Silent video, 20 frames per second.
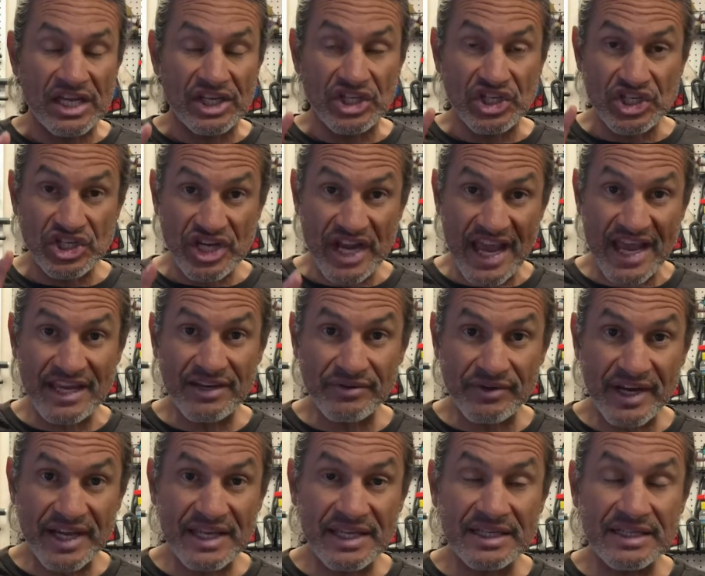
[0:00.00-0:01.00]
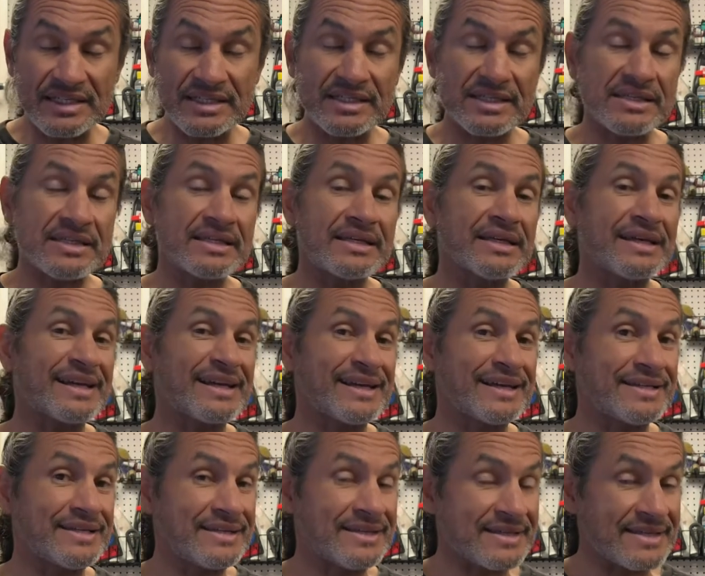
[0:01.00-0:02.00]
Chain rings,
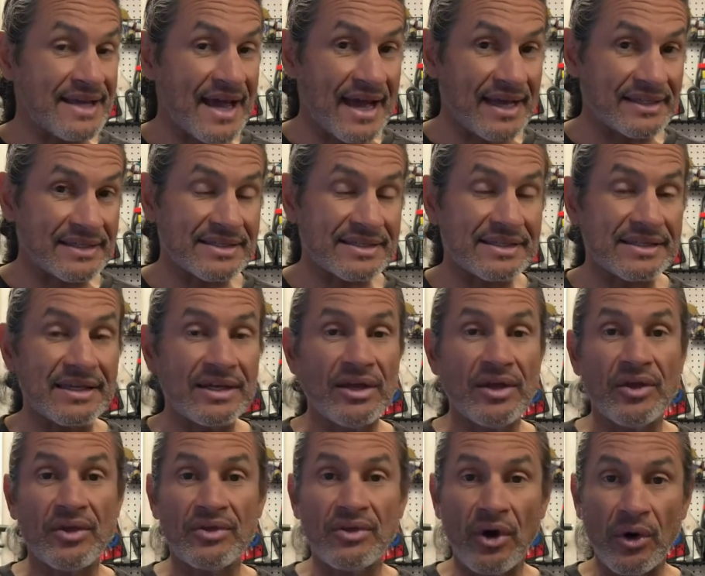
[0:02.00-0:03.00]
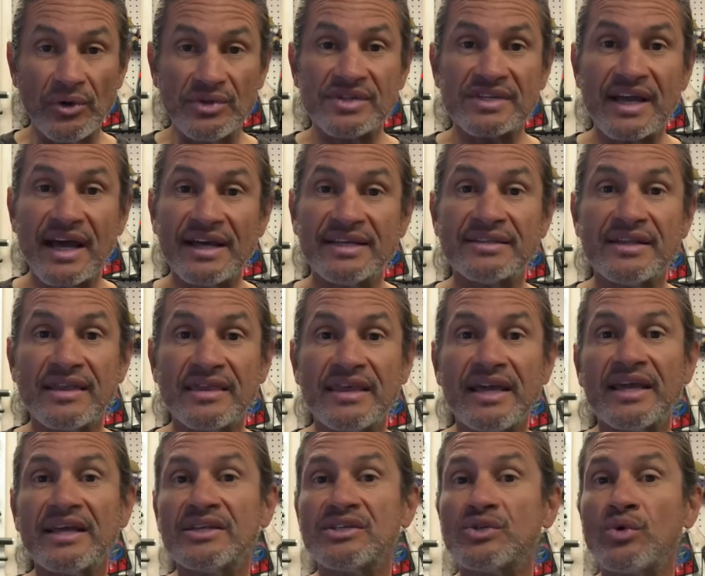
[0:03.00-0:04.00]
cassettes, those kinds of
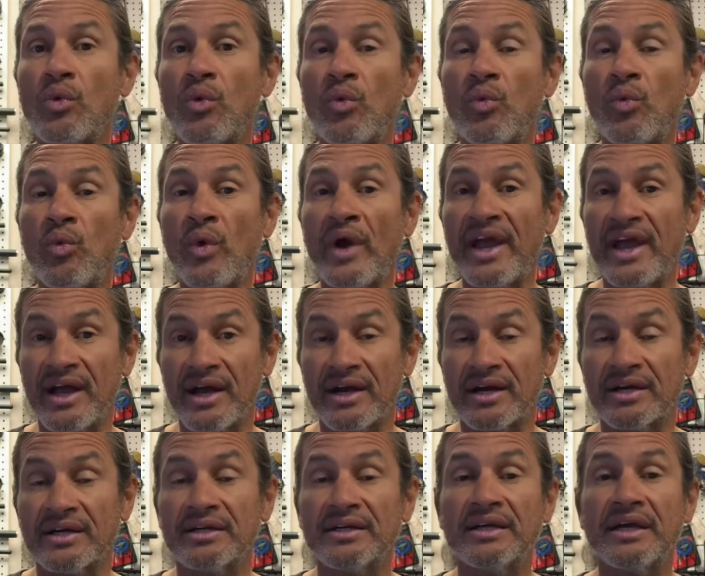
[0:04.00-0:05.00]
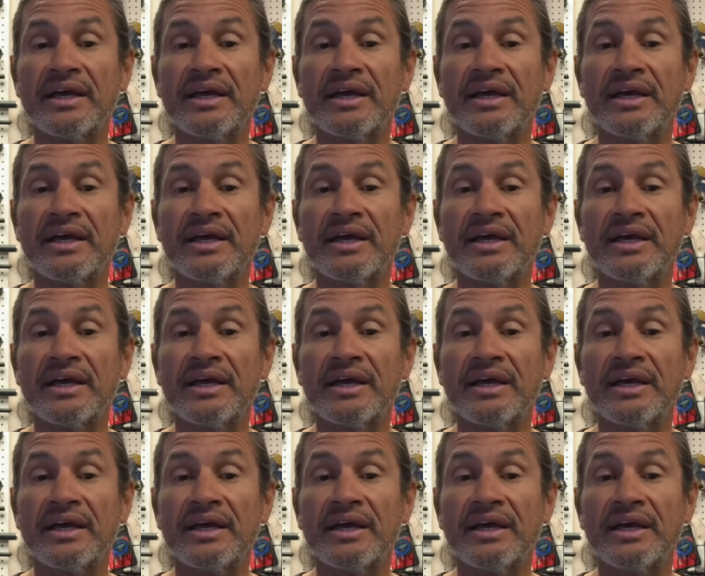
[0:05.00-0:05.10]
things wear